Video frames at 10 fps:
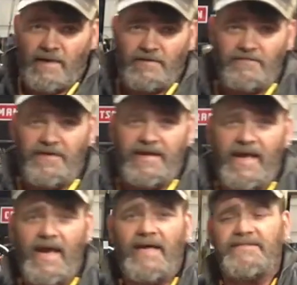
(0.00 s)
on their
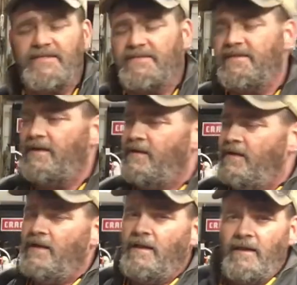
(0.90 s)
VKSs.
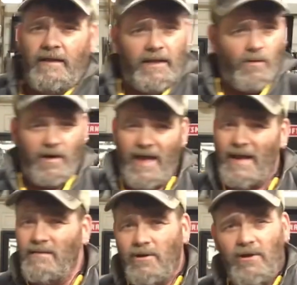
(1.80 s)
They want to add
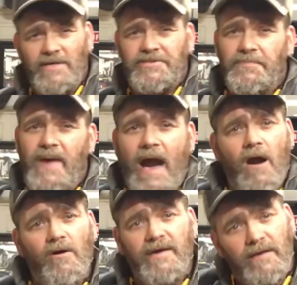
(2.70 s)
a little extra
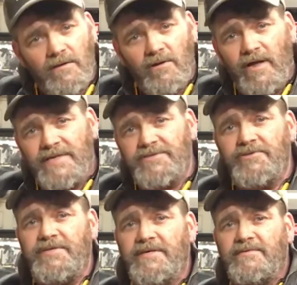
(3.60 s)
power, get a little extra
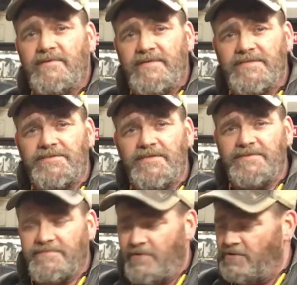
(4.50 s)
dis
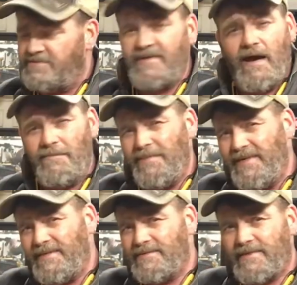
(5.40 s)
distance for those
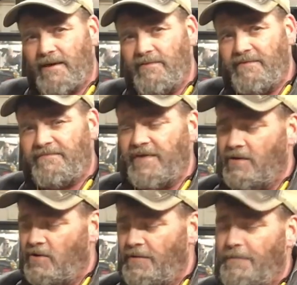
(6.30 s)
zombies out in the
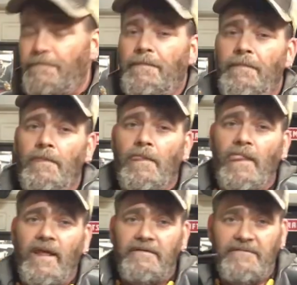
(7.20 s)
field.
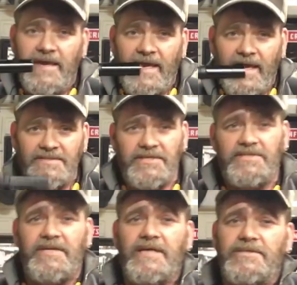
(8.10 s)
VKS
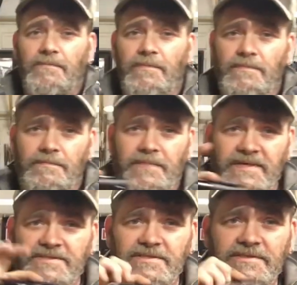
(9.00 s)
extension
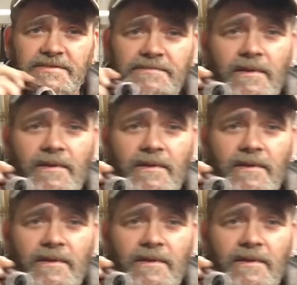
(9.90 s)
pieces.